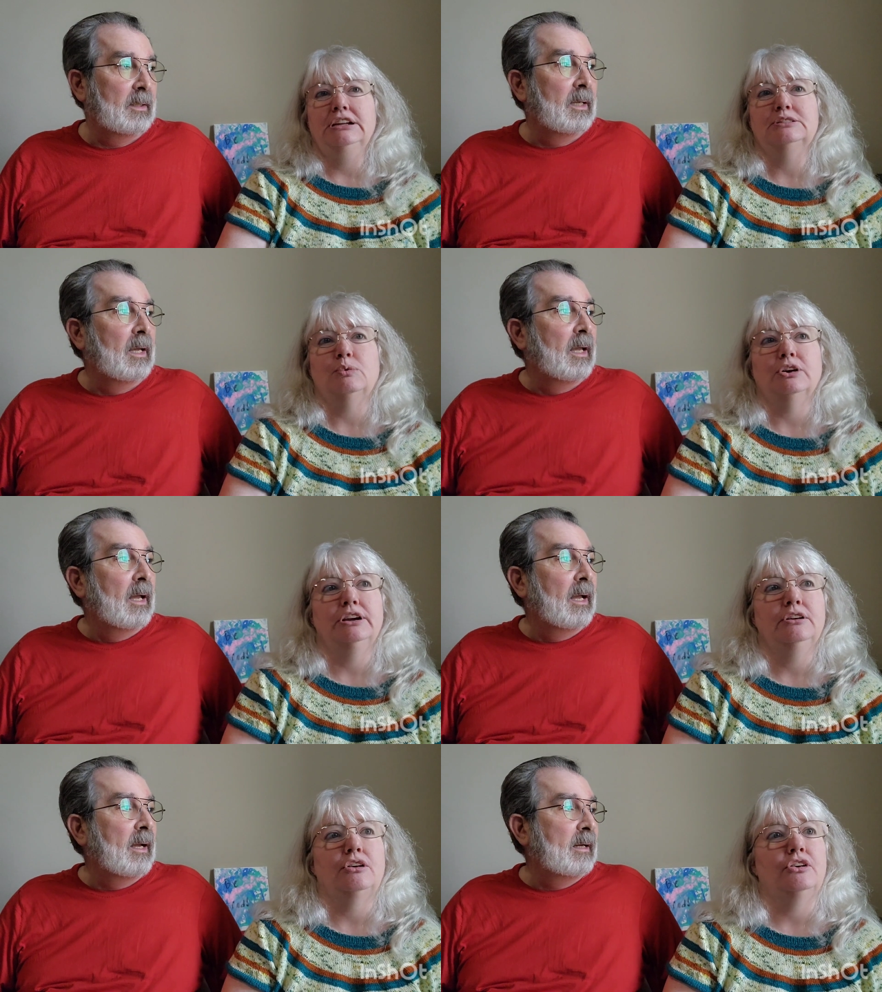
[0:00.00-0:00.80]
Speaker 1: is
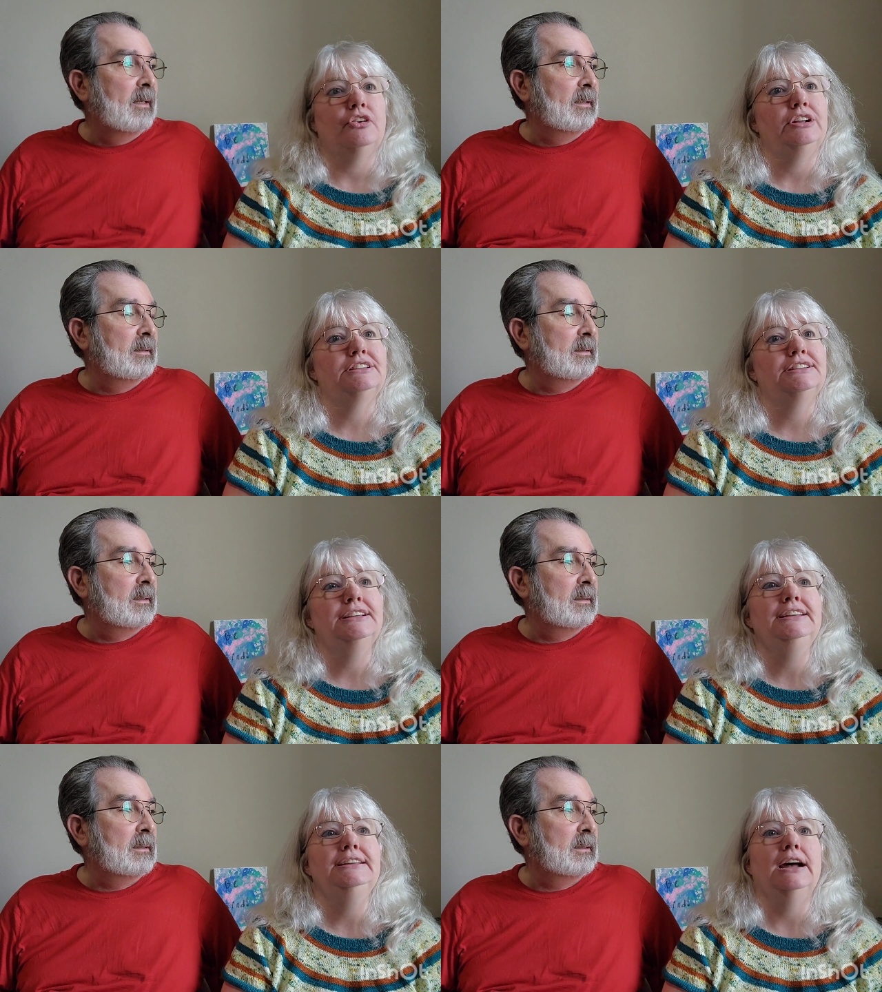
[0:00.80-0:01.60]
working on a
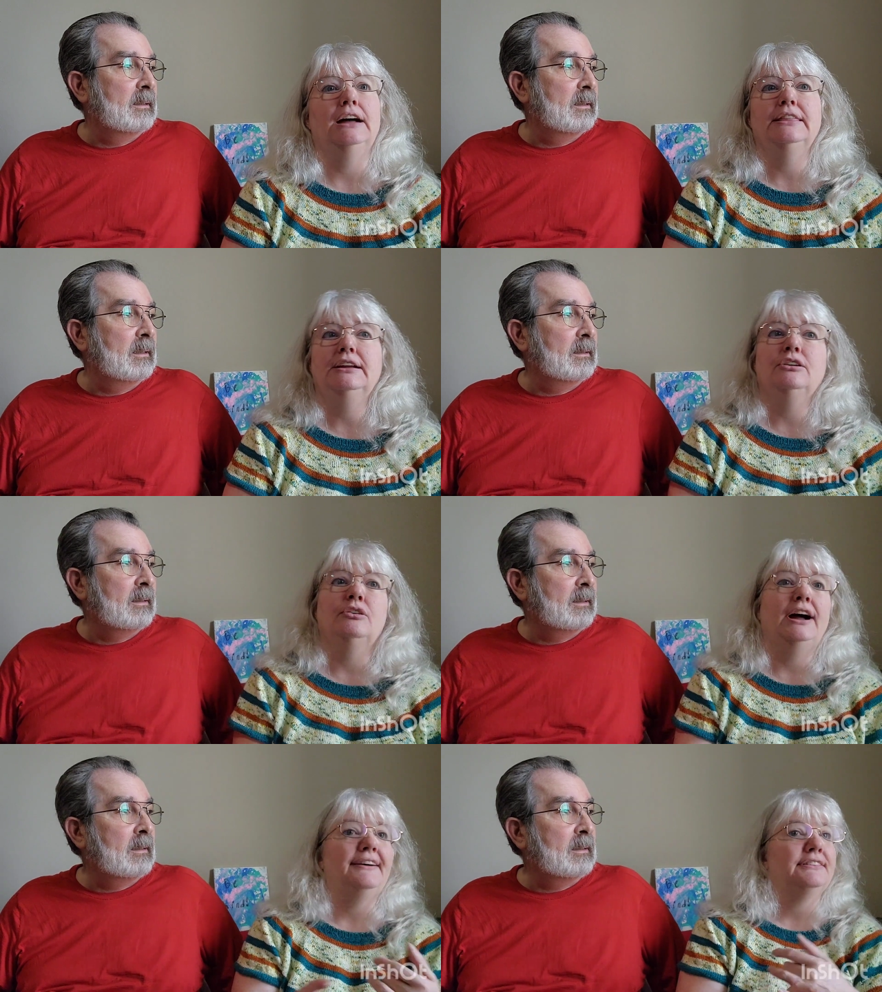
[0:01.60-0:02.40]
tee, they don't
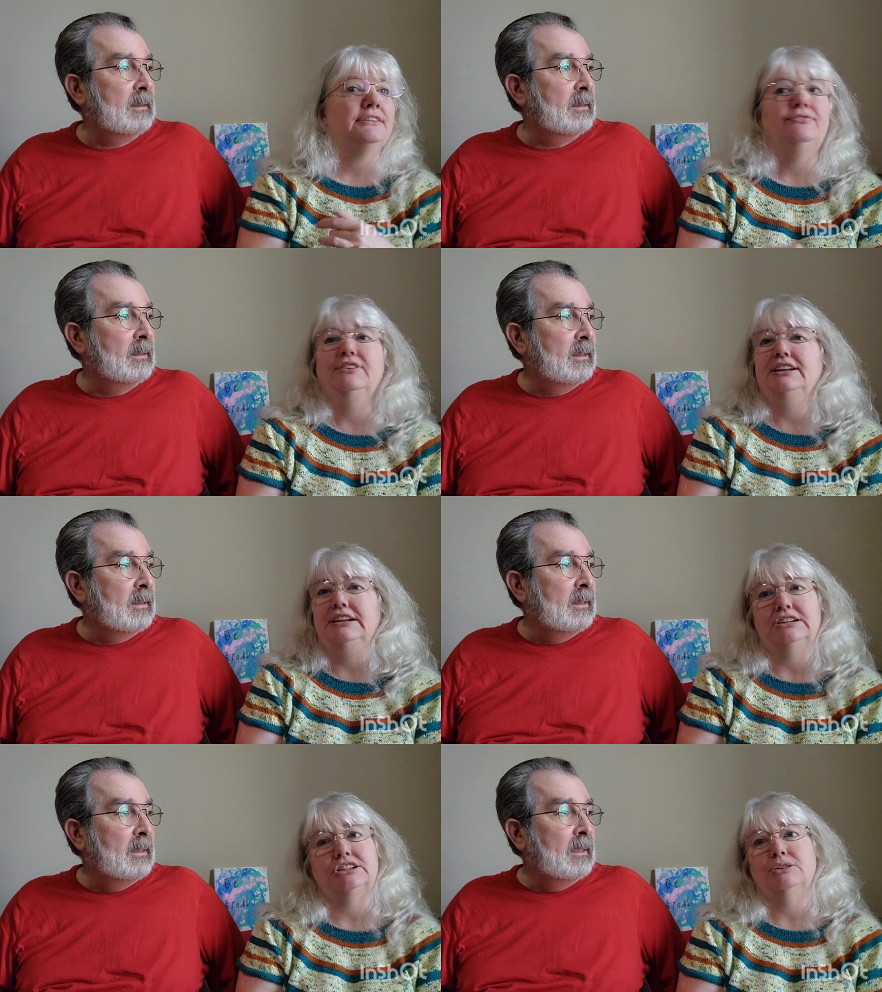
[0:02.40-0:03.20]
have to
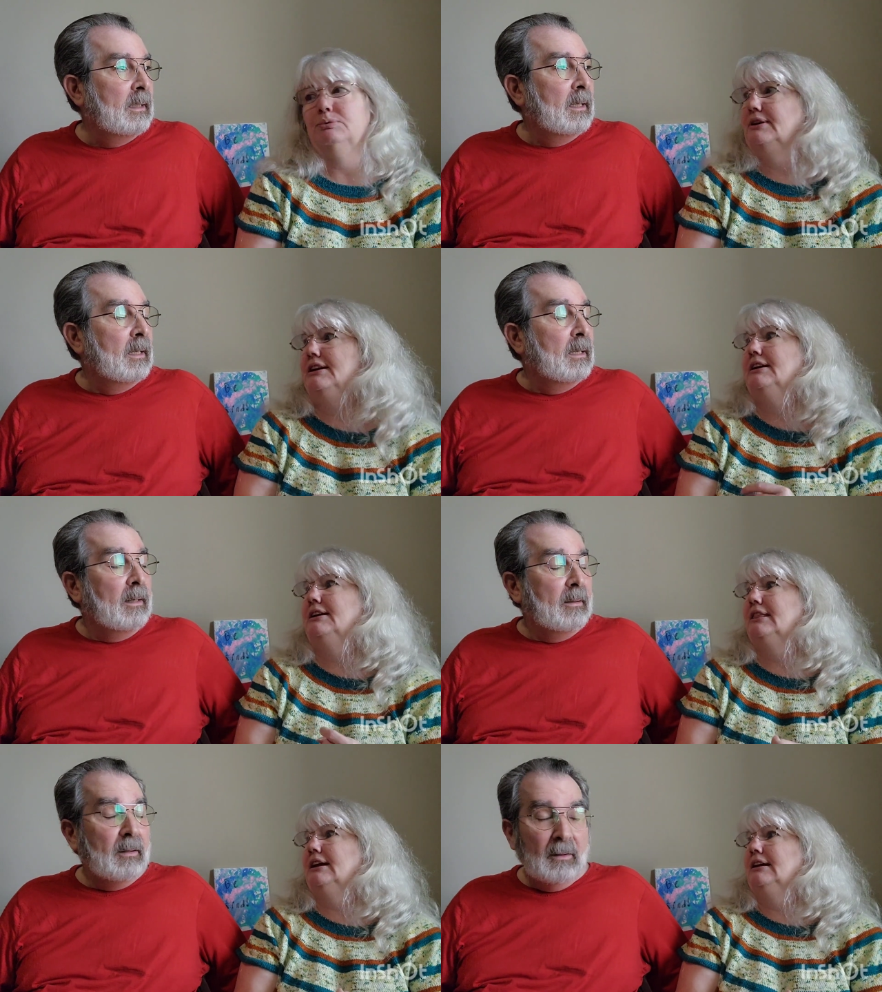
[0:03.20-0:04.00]
finish to win
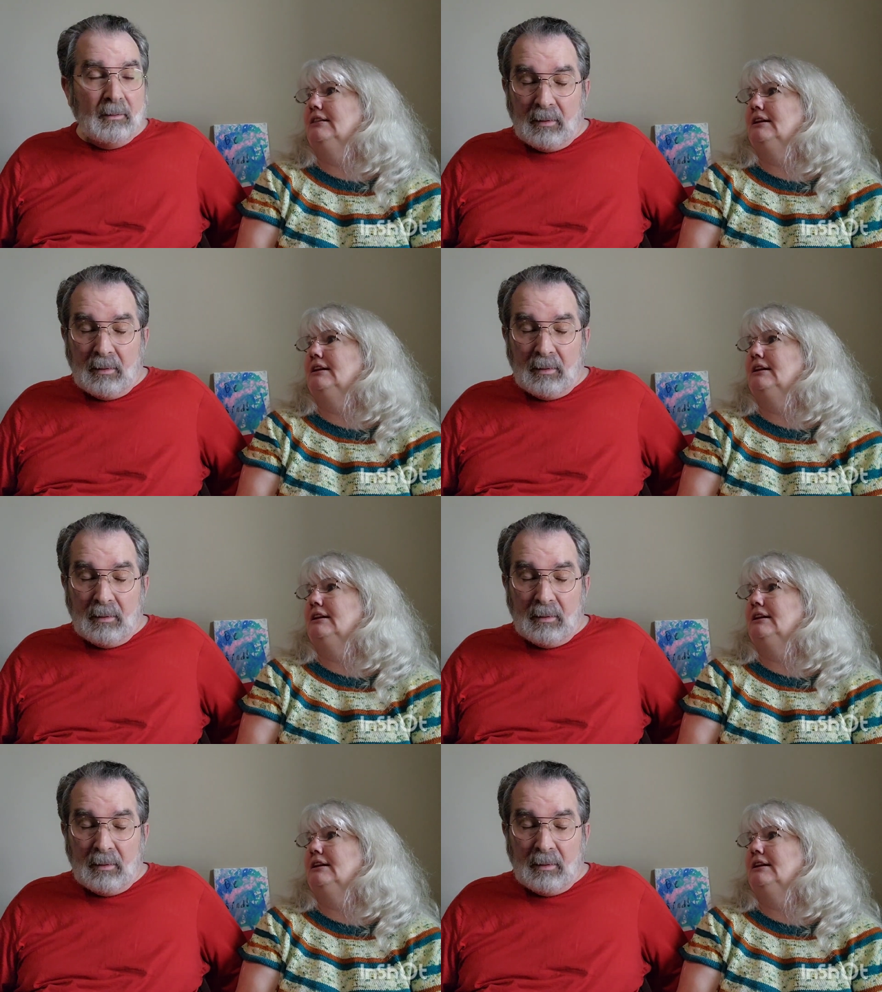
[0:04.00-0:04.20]
anything.